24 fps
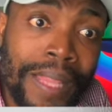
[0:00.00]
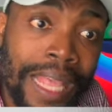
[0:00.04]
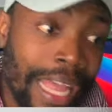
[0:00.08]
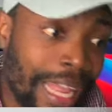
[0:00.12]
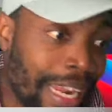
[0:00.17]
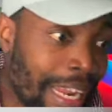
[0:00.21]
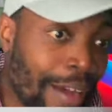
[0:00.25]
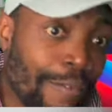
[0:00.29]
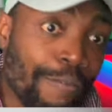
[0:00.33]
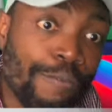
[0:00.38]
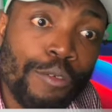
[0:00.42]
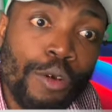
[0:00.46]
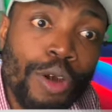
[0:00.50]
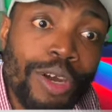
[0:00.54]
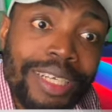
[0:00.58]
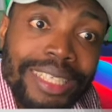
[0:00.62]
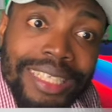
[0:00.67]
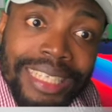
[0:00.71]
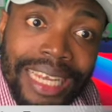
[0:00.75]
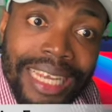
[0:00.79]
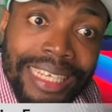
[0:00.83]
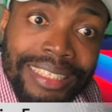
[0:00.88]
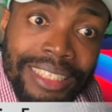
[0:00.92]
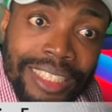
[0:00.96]
and avoid
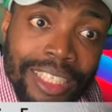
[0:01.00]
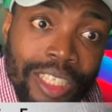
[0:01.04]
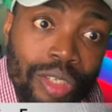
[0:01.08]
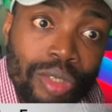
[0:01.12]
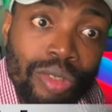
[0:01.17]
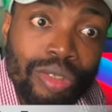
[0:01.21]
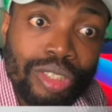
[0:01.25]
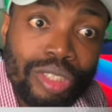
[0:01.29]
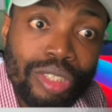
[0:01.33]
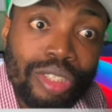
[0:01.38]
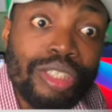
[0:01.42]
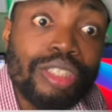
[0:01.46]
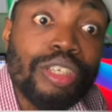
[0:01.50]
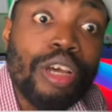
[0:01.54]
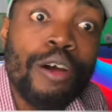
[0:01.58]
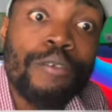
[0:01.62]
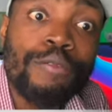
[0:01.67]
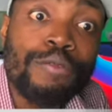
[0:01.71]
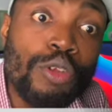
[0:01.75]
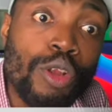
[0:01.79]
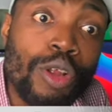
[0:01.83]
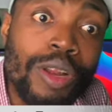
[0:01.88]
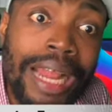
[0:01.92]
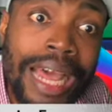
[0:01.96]
the excuses of
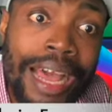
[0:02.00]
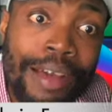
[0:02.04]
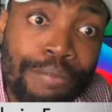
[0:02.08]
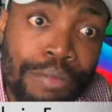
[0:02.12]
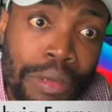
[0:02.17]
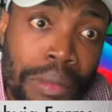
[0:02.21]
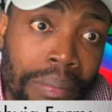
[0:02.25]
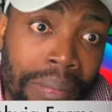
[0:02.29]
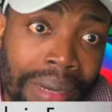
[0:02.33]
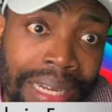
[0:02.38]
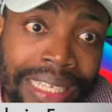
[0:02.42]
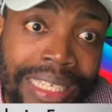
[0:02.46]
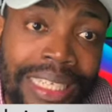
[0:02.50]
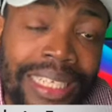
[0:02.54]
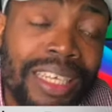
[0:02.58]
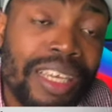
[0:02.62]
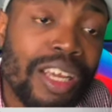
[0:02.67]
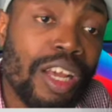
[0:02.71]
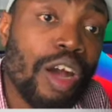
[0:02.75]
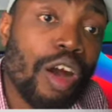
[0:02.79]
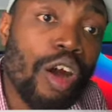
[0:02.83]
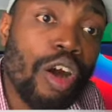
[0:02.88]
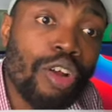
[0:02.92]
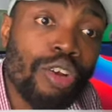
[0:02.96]
not having money
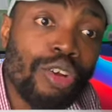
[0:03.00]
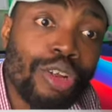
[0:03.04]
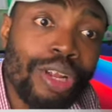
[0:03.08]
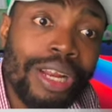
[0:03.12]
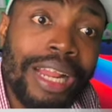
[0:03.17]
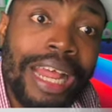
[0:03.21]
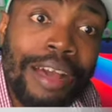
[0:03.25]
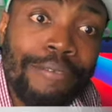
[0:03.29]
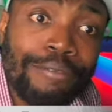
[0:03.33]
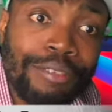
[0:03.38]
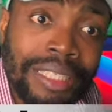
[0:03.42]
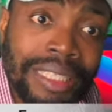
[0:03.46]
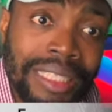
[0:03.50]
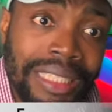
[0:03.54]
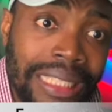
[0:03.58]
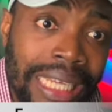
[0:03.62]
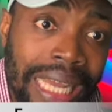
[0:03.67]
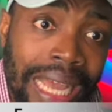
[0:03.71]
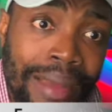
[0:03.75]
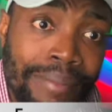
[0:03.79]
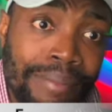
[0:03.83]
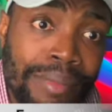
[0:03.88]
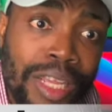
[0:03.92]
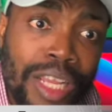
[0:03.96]
or not having
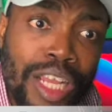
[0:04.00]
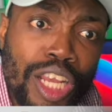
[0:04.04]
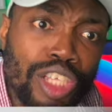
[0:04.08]
time.